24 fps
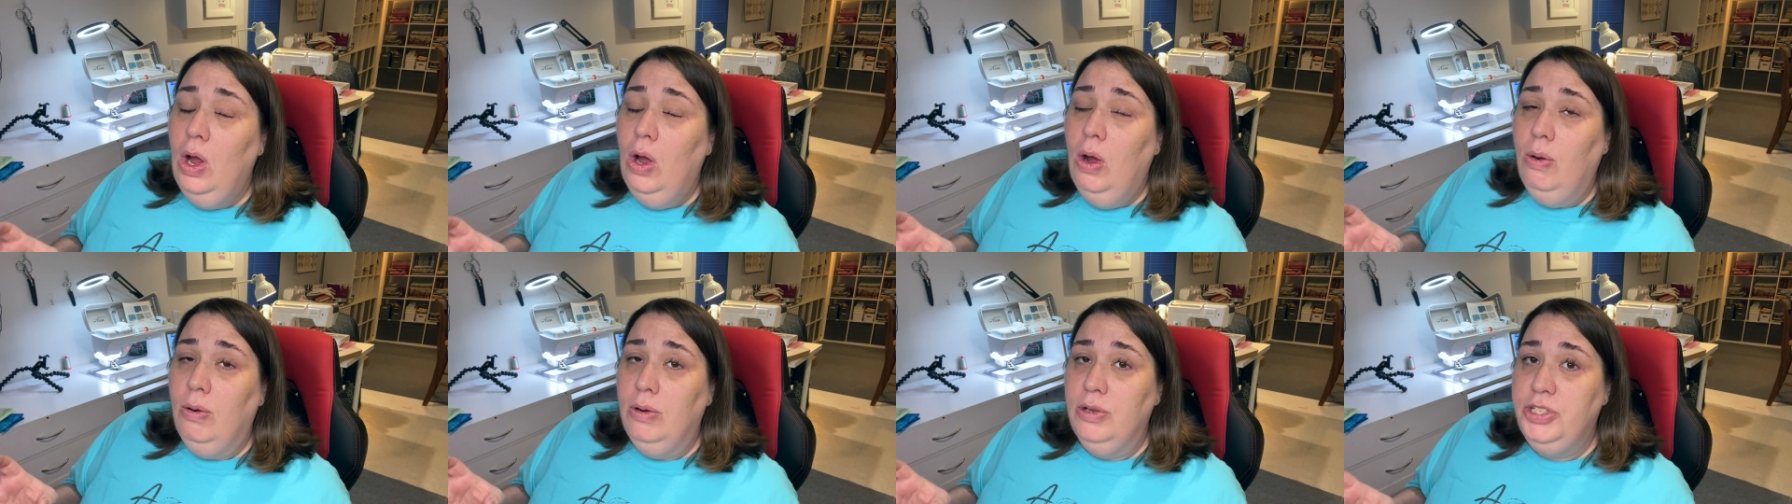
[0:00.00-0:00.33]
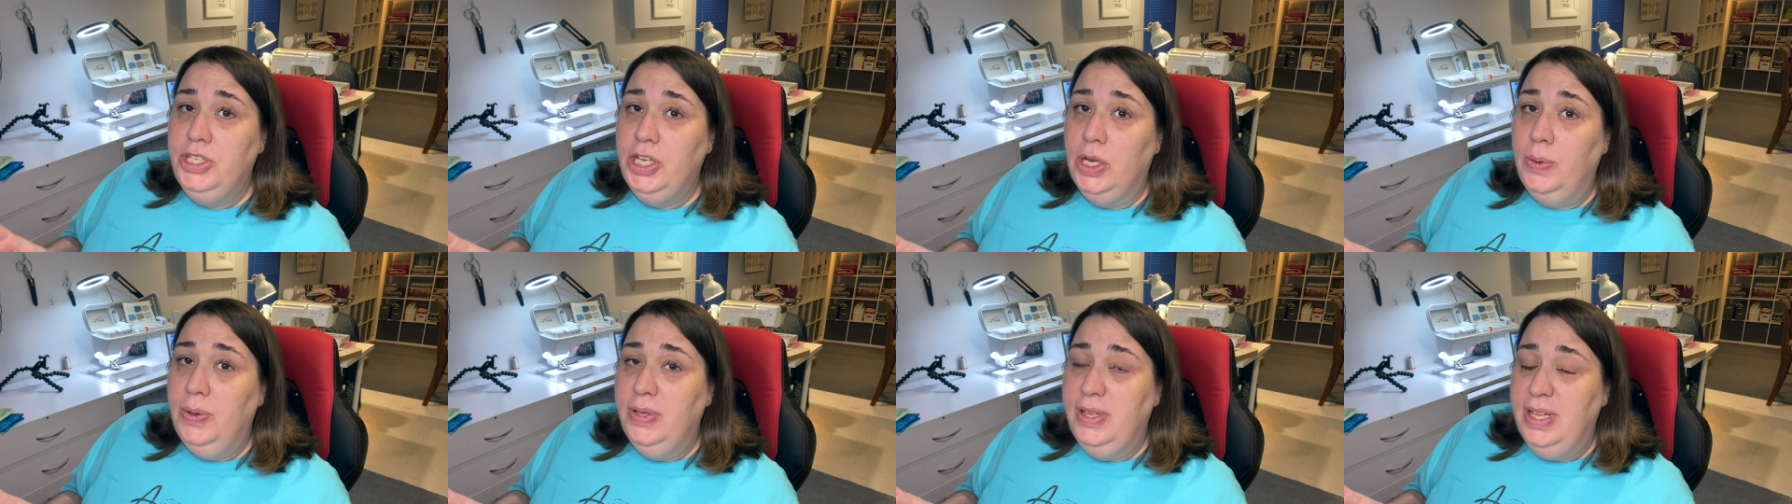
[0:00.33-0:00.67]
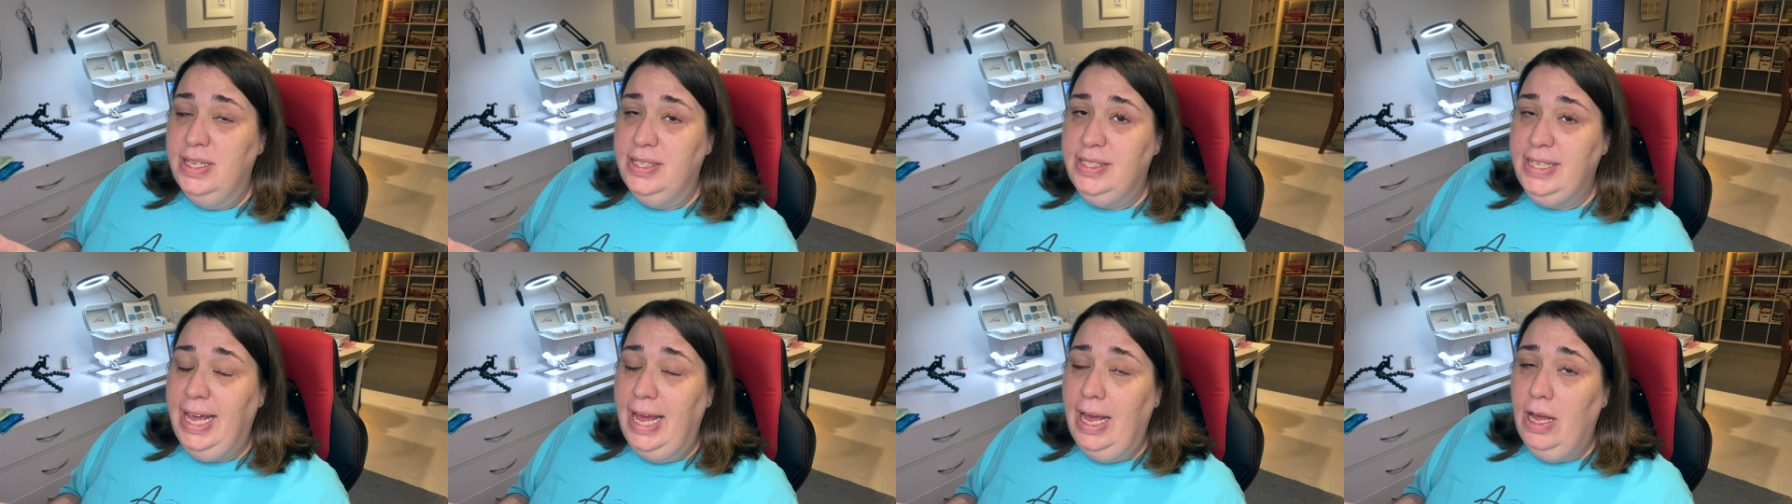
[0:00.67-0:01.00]
or sew with a
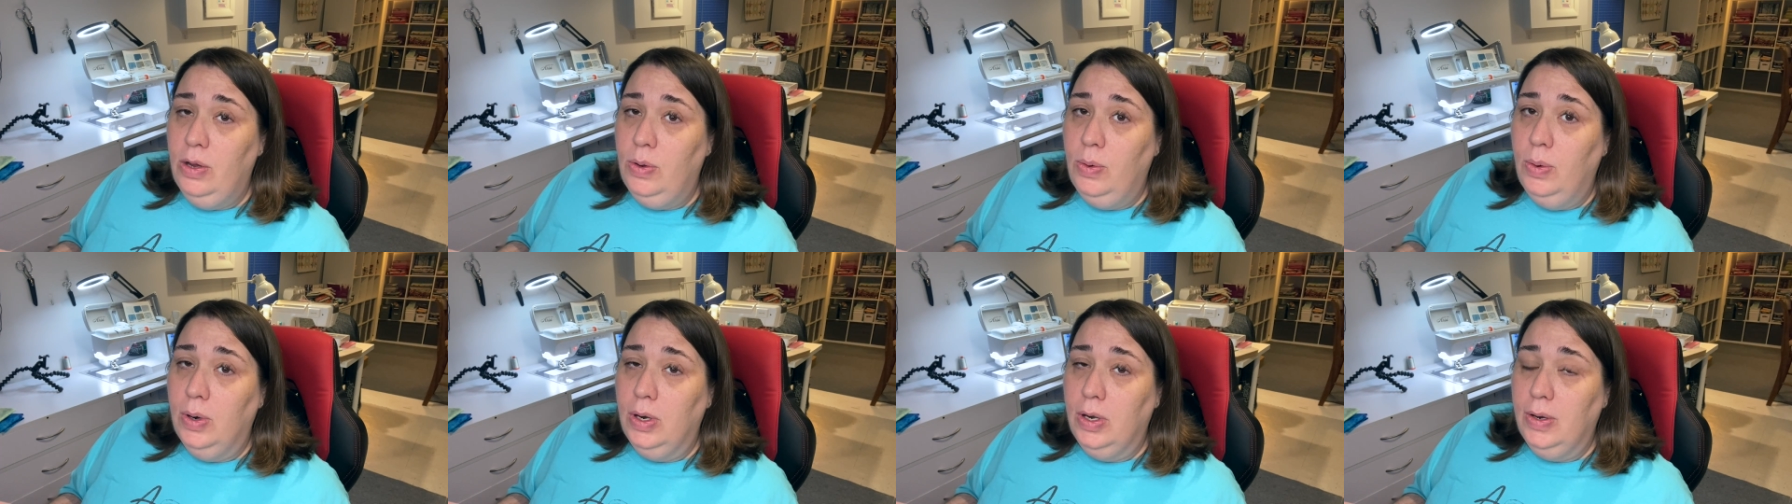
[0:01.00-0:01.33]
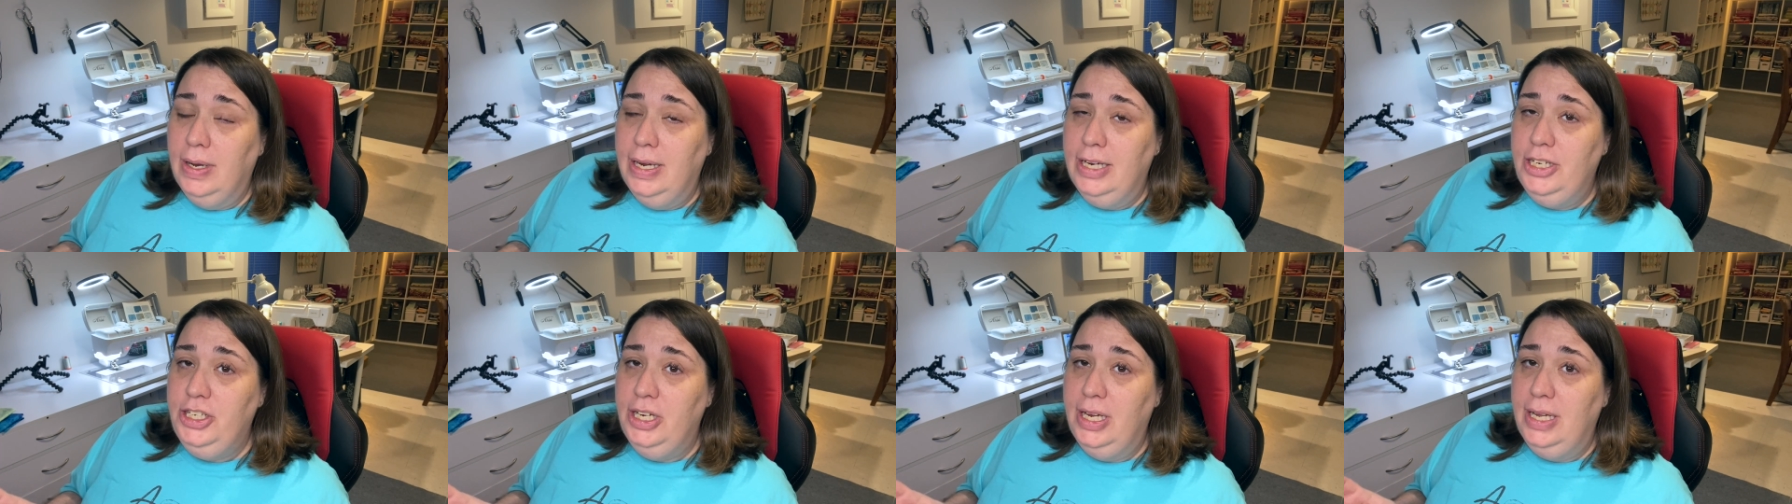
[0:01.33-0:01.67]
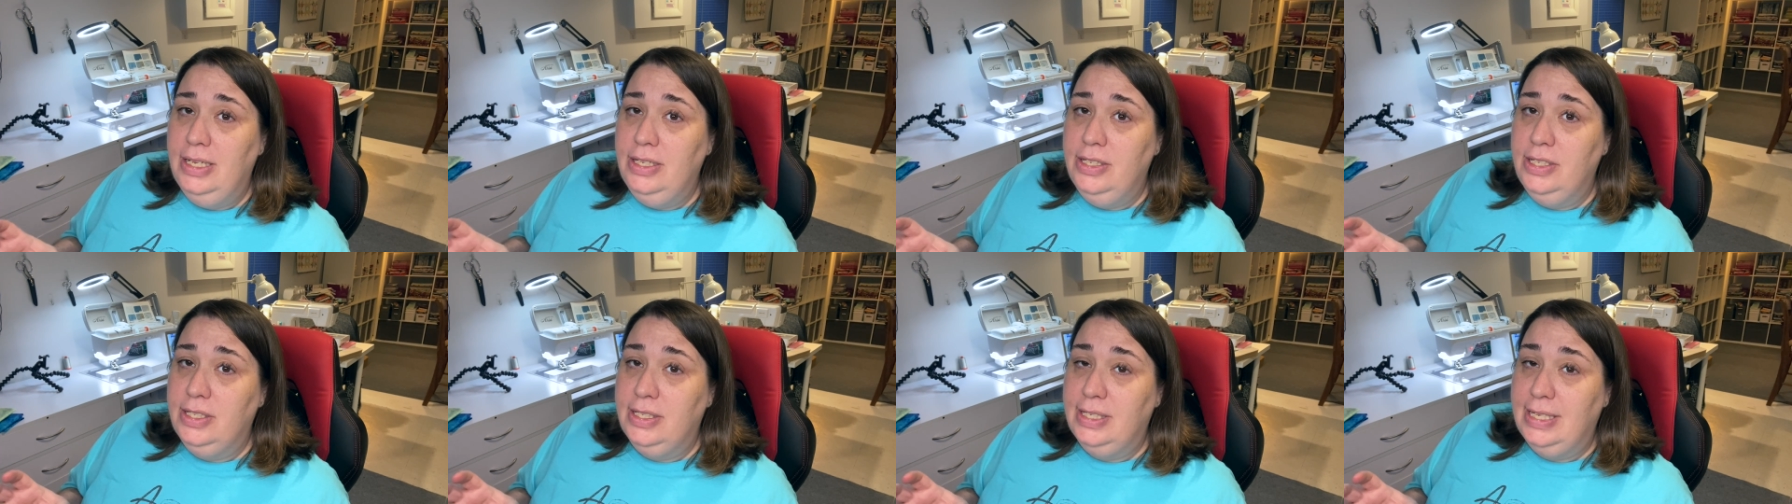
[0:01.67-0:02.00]
scant 1/4 inch
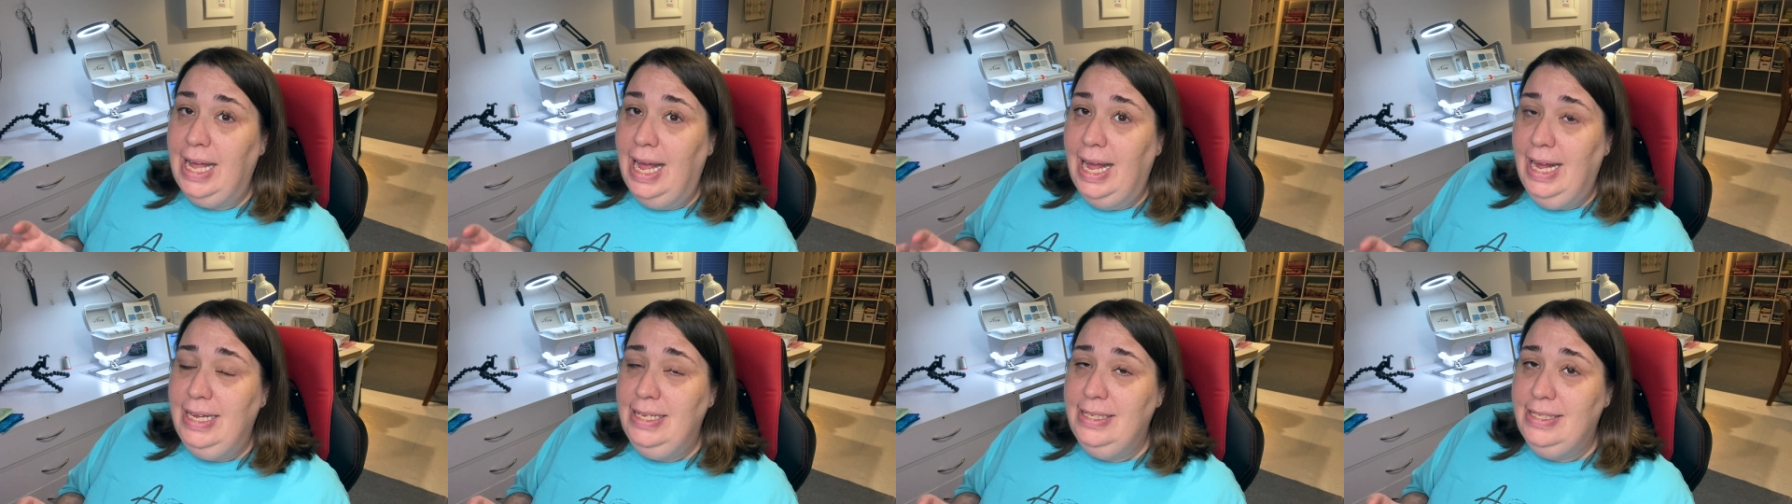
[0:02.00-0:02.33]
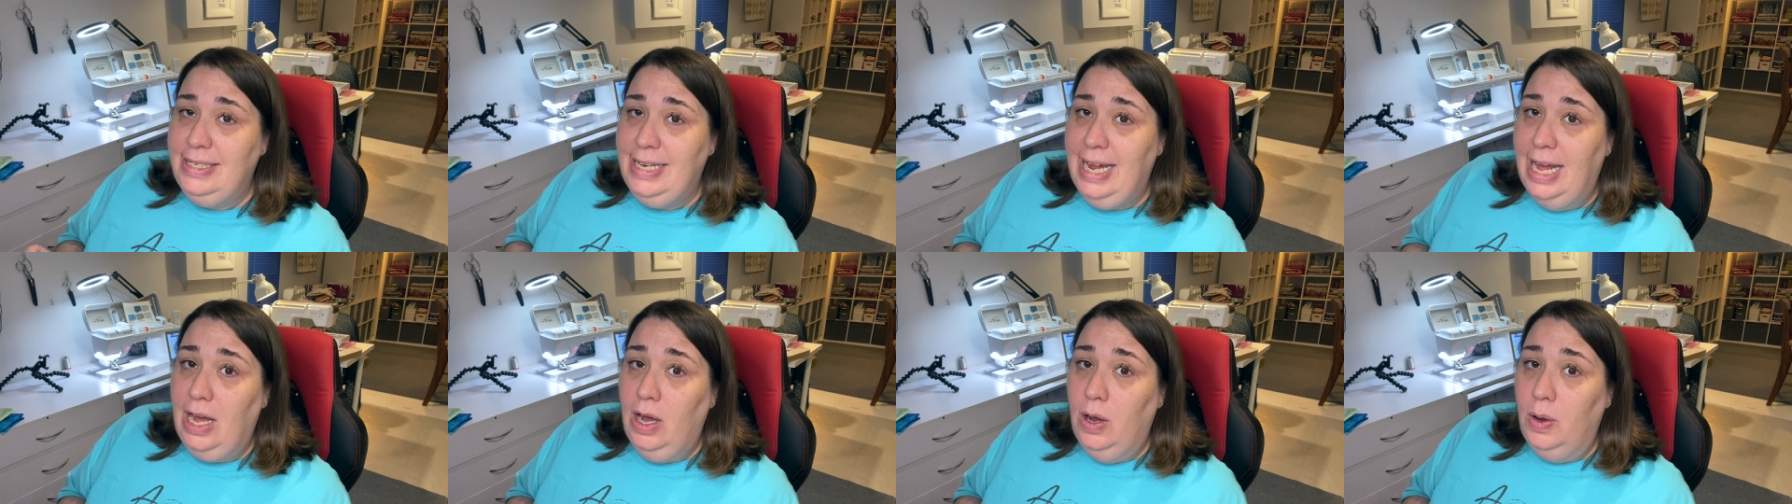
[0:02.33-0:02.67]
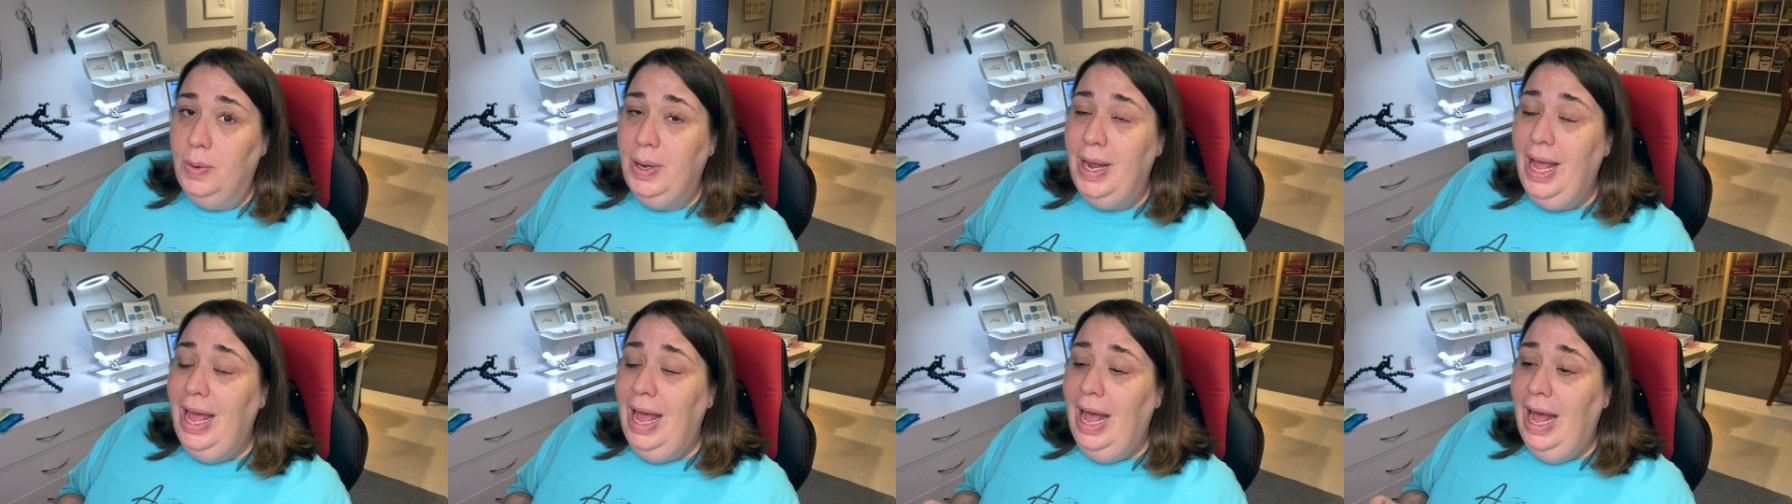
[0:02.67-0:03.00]
and size down.